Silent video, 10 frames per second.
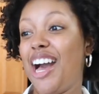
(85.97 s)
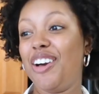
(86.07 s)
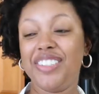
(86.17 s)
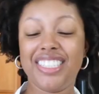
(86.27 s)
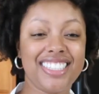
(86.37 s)

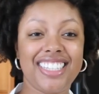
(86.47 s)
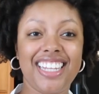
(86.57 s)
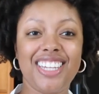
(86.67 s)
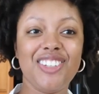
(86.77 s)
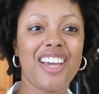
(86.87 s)

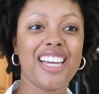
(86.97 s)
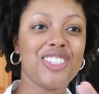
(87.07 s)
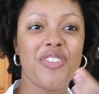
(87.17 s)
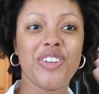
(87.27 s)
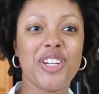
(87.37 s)
Obviously, you guys
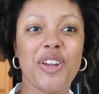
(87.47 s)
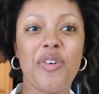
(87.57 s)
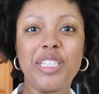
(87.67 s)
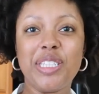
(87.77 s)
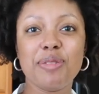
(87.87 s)
already
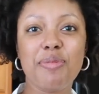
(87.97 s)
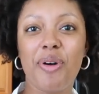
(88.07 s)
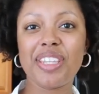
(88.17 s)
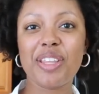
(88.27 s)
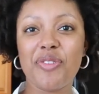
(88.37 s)
know at this
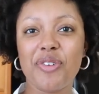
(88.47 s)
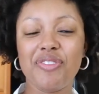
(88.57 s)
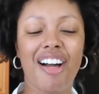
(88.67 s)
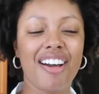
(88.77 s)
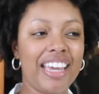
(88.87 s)
point that we're
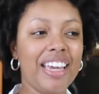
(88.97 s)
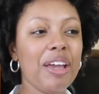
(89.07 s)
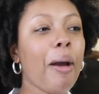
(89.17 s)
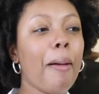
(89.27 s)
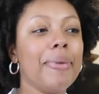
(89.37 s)

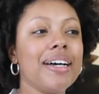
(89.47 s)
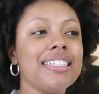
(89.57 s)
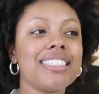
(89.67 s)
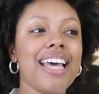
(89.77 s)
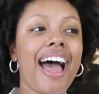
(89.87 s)
vlogging,
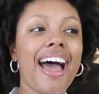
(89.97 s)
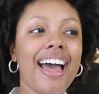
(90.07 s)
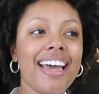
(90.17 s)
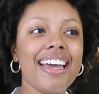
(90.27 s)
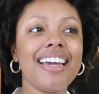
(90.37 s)
but
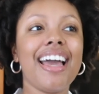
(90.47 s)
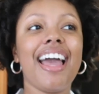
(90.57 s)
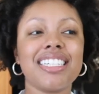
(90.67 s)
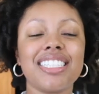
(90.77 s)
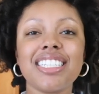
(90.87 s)
I
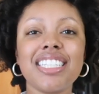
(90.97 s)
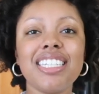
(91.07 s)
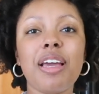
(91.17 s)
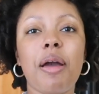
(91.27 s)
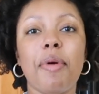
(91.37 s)

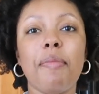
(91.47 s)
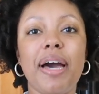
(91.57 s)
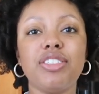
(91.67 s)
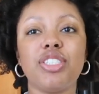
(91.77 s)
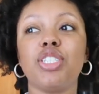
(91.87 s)
actually am
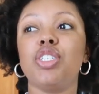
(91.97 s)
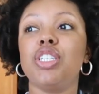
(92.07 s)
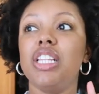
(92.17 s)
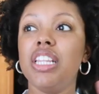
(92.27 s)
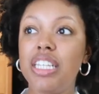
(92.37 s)
about to
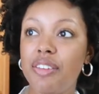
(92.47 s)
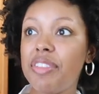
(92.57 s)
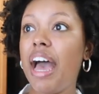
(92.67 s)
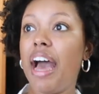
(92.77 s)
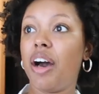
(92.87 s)
leave
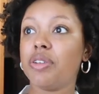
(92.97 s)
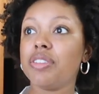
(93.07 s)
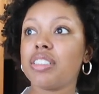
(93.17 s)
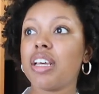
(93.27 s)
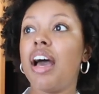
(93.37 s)
the
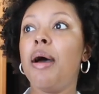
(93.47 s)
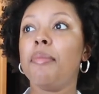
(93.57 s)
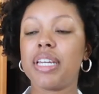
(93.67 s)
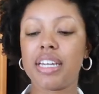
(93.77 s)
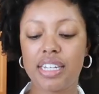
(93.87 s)
house
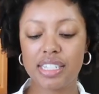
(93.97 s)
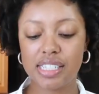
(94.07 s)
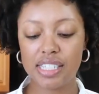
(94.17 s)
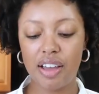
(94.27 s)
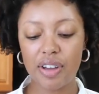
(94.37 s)

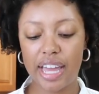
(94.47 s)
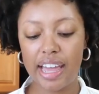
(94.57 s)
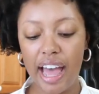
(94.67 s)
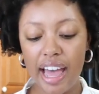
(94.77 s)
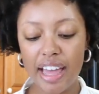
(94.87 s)
because,
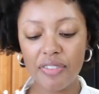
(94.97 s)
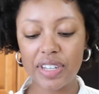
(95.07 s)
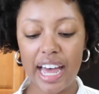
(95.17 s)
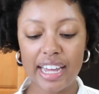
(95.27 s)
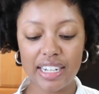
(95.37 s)
okay, I have
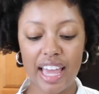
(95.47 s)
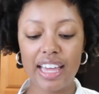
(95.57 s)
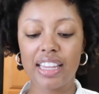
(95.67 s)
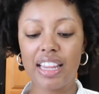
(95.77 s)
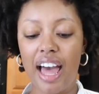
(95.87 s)
gotten
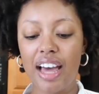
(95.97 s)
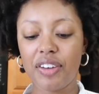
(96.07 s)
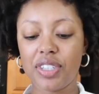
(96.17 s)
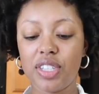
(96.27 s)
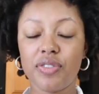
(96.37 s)
a lot
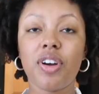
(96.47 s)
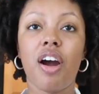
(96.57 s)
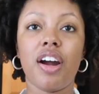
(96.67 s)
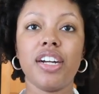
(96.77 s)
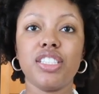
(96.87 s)
of gift
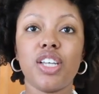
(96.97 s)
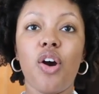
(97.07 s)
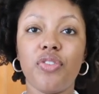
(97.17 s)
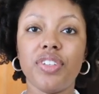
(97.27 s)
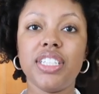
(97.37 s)
cards
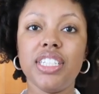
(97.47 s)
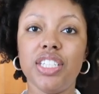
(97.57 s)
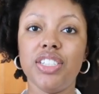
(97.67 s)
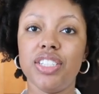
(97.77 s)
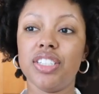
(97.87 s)
over the
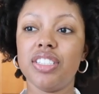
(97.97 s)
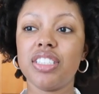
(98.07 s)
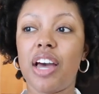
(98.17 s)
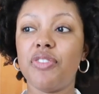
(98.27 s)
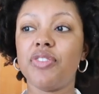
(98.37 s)

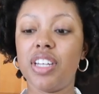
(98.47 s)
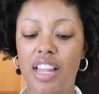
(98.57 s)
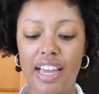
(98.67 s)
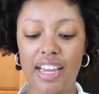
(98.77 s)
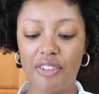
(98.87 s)
years. I feel
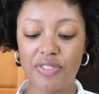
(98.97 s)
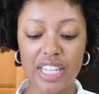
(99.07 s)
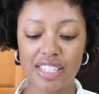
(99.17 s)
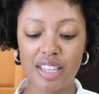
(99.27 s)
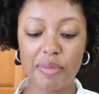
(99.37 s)
like I feel
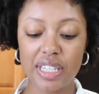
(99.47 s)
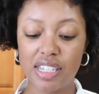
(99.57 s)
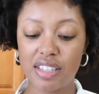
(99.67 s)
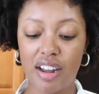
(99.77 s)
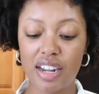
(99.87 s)
like some of
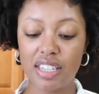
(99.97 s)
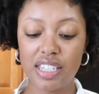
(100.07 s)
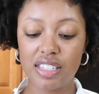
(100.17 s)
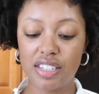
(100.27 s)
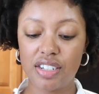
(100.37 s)
these are at
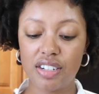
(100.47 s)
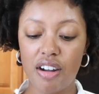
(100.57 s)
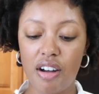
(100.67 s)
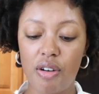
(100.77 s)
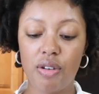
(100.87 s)
least a
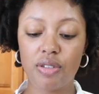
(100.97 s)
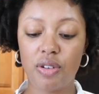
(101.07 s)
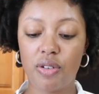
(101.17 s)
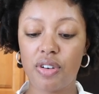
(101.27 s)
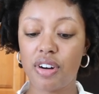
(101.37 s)
year old
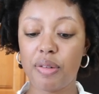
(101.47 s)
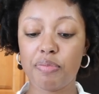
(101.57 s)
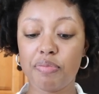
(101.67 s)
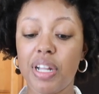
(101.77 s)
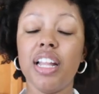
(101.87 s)
or
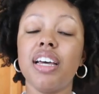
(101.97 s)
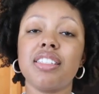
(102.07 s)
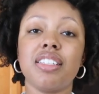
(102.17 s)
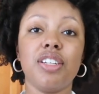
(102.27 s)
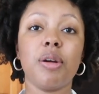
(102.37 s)

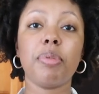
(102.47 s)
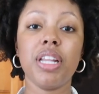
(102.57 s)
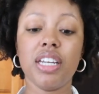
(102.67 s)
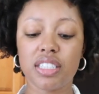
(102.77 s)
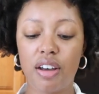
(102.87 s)
plus, a year
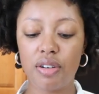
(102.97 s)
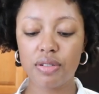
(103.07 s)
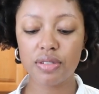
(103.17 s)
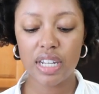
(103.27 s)
plus old.